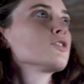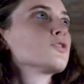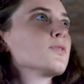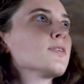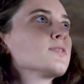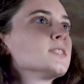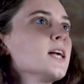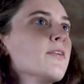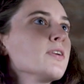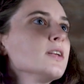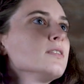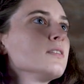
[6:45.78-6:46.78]
So we have
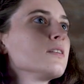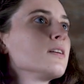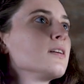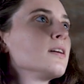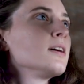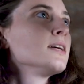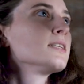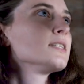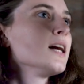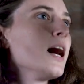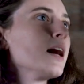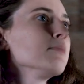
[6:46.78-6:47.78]
7
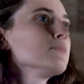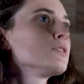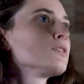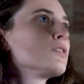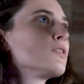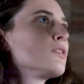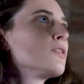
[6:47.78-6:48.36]
times